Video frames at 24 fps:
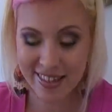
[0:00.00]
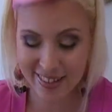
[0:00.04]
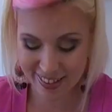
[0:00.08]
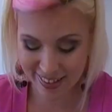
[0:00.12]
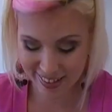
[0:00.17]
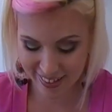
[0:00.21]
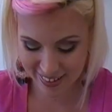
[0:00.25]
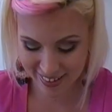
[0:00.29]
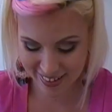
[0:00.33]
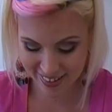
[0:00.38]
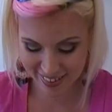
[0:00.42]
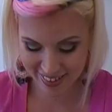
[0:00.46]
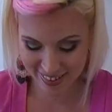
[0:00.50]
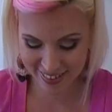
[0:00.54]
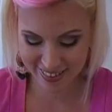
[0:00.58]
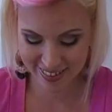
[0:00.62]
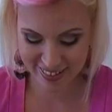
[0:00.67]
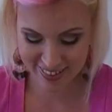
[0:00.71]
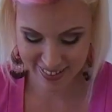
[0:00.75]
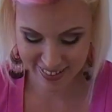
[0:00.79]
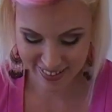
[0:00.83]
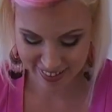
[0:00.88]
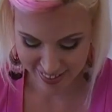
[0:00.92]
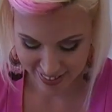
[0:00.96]

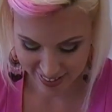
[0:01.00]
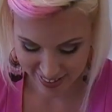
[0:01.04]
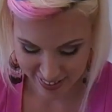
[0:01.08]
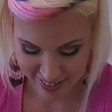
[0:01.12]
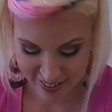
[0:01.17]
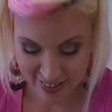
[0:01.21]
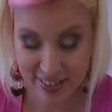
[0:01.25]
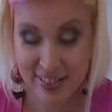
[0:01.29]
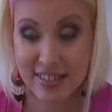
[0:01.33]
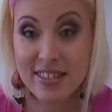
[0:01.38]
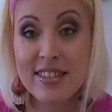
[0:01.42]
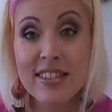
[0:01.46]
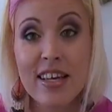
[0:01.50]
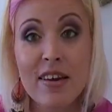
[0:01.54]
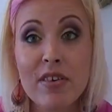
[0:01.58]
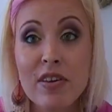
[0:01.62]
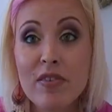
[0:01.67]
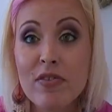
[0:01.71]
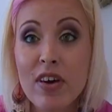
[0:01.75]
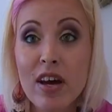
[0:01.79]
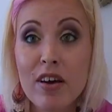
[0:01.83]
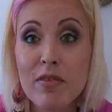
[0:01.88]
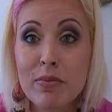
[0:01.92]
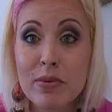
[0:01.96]
it's like
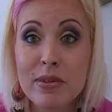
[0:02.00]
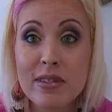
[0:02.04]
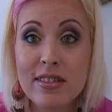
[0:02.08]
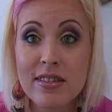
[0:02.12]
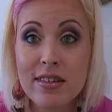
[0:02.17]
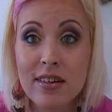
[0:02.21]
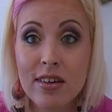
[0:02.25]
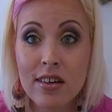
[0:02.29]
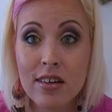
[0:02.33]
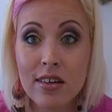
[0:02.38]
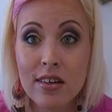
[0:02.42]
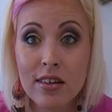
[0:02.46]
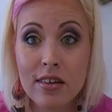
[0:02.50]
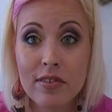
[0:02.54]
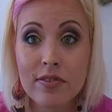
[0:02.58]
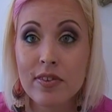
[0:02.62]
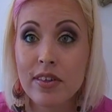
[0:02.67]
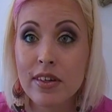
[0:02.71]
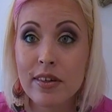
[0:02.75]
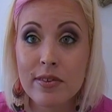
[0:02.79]
75% off.